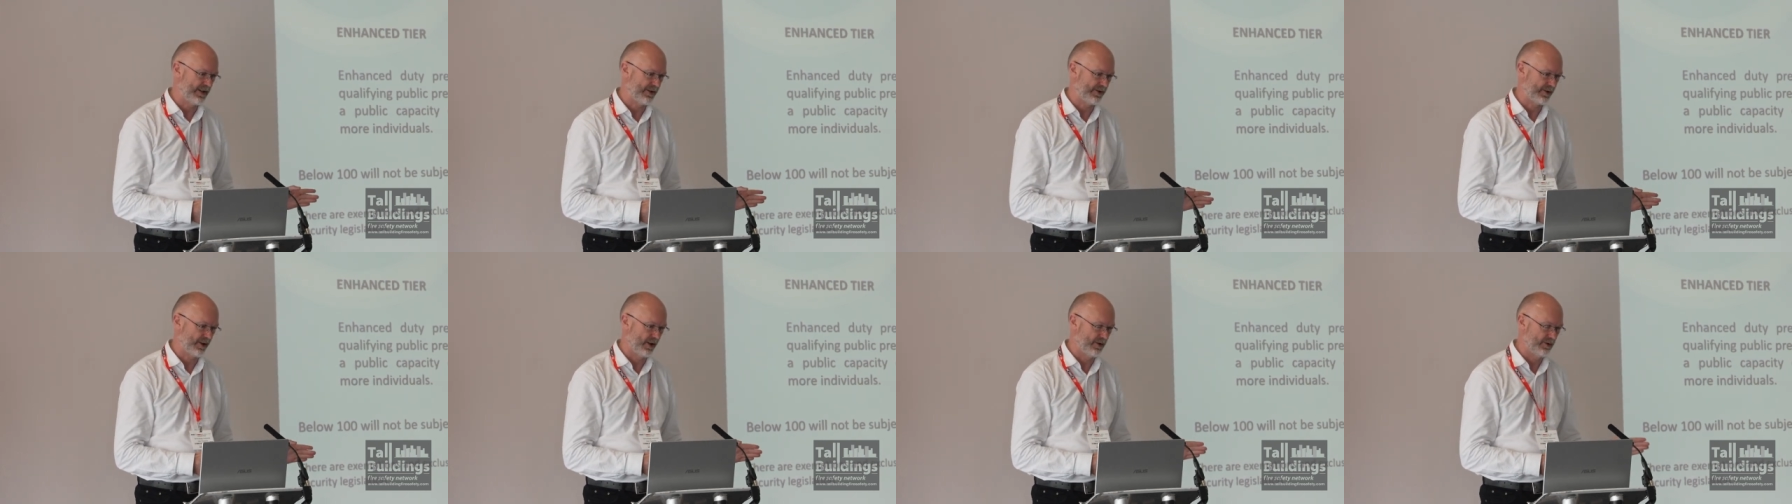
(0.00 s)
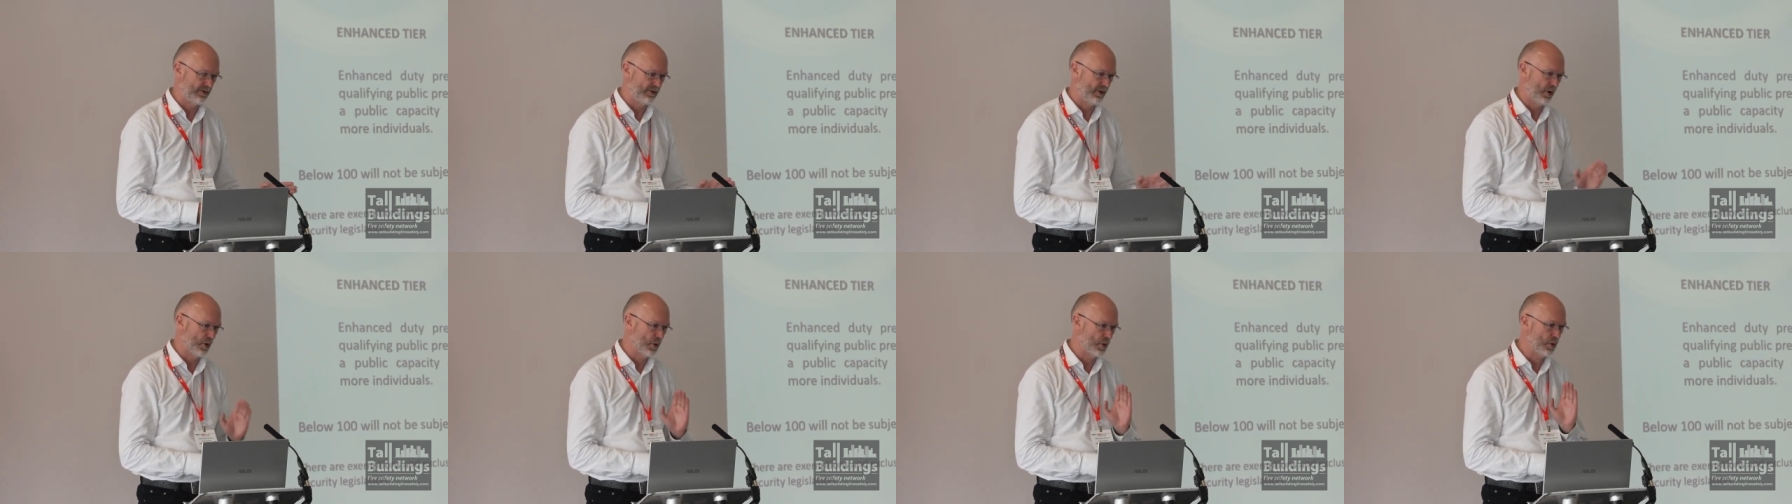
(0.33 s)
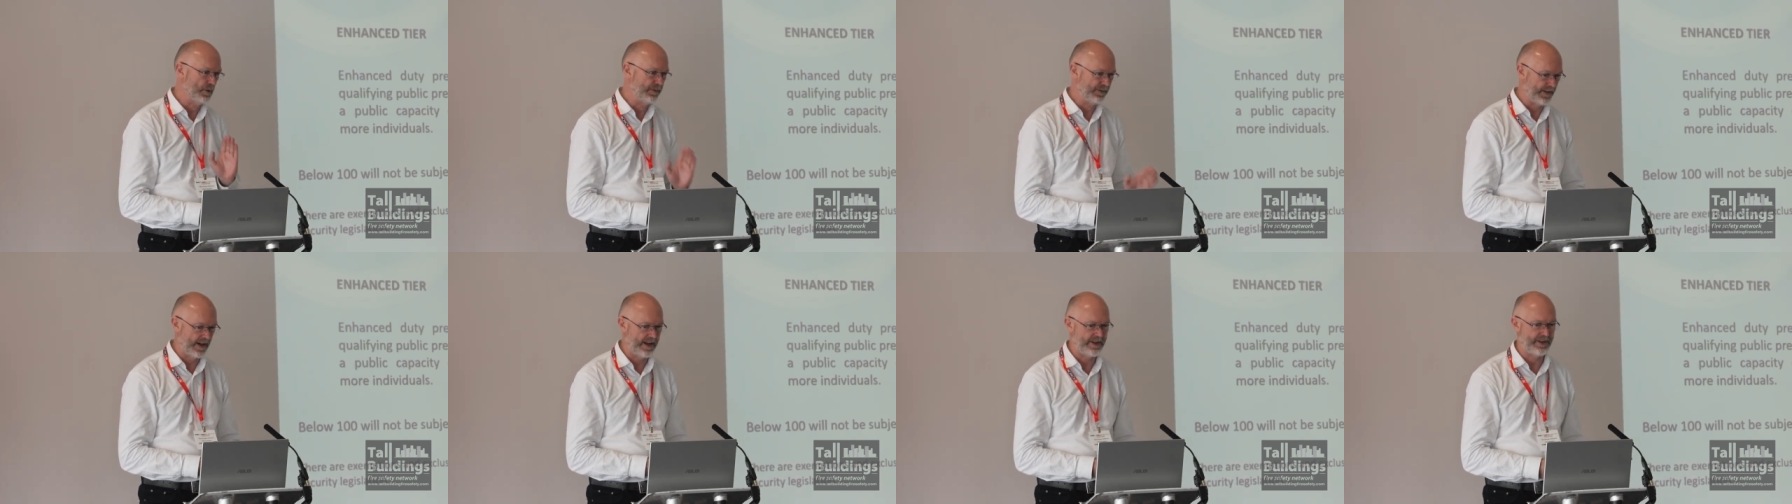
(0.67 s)
So all
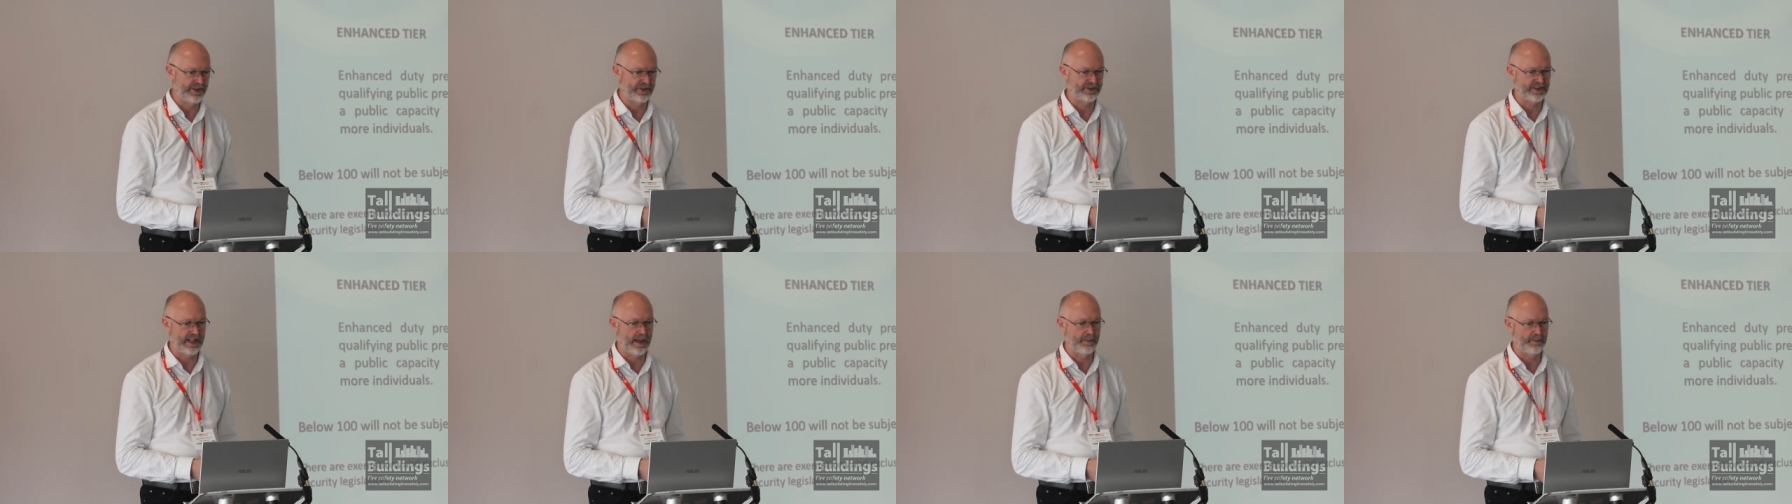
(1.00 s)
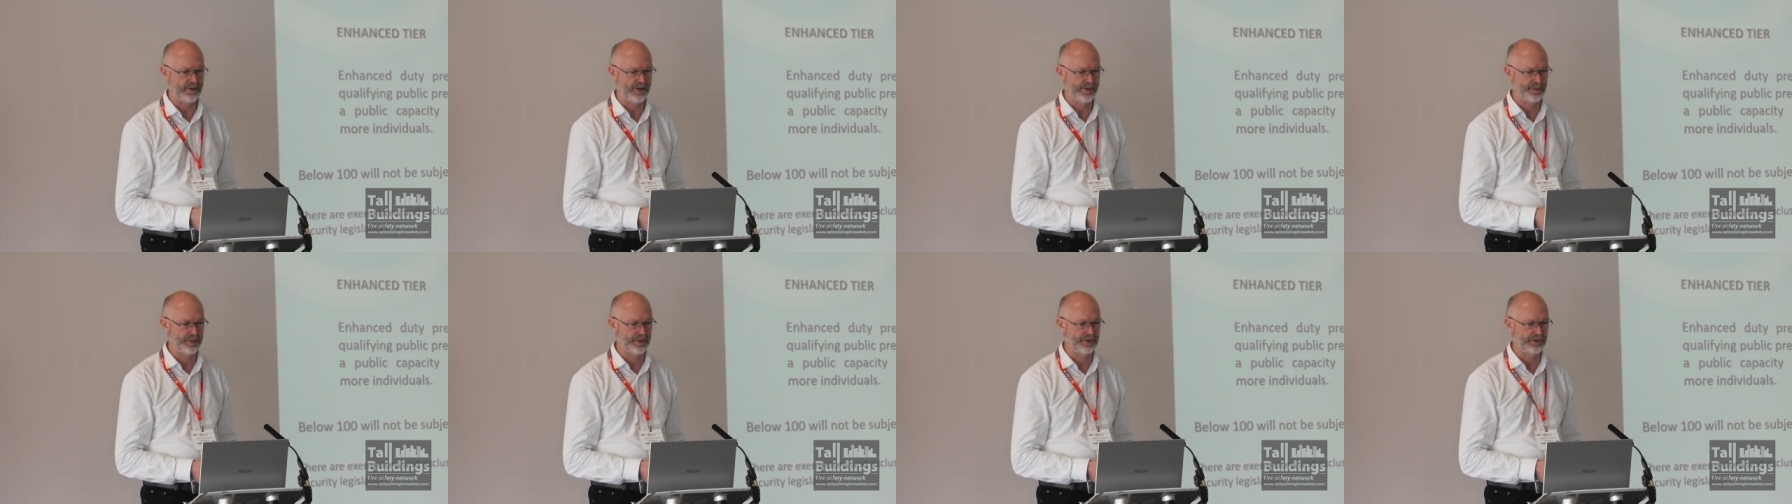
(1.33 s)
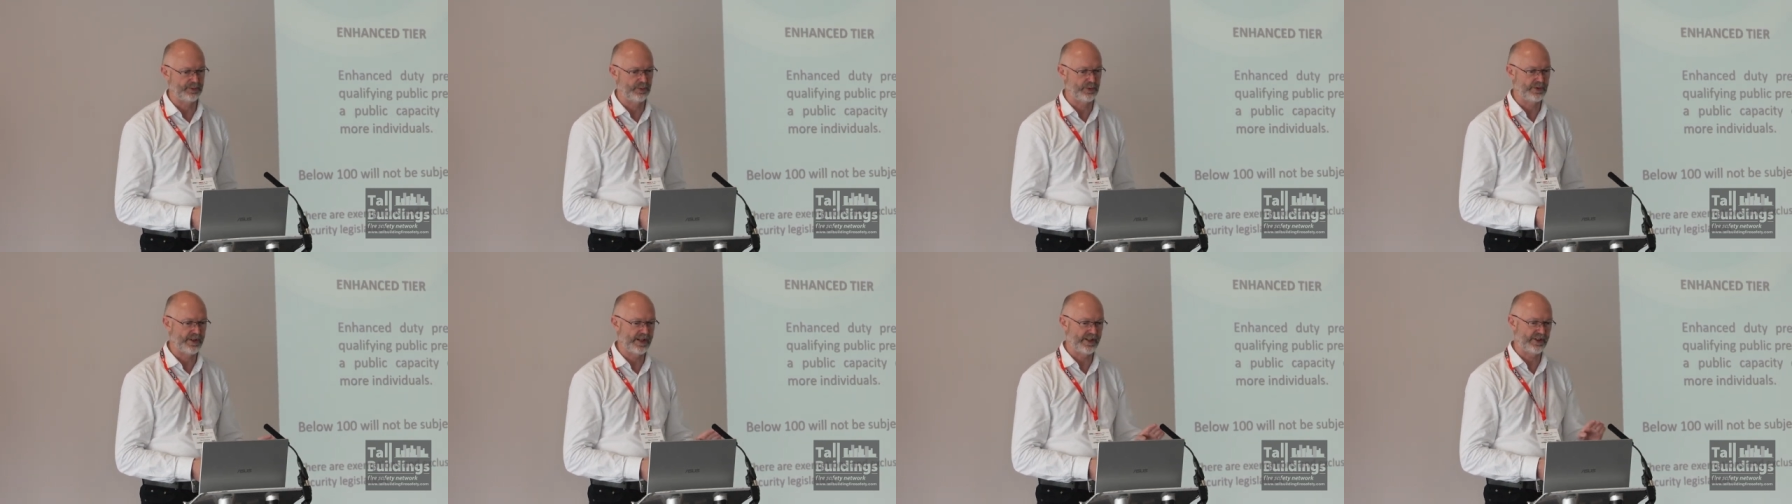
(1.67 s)
faith
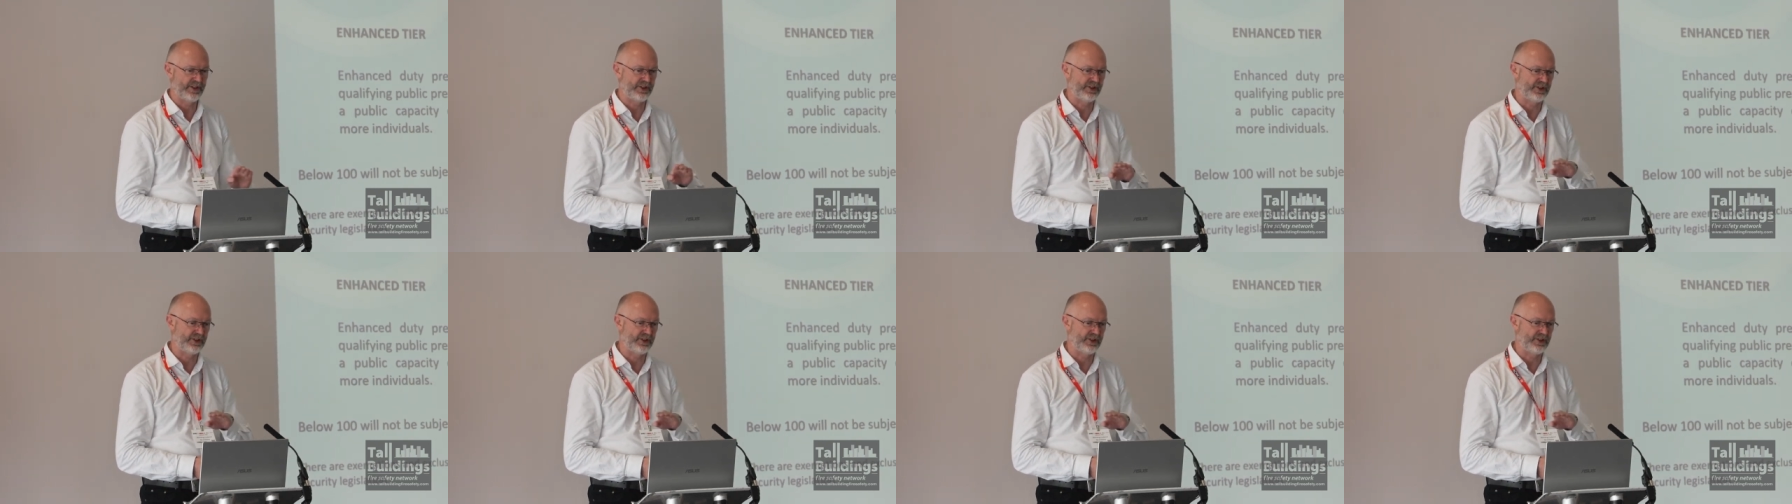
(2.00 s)
establishments will just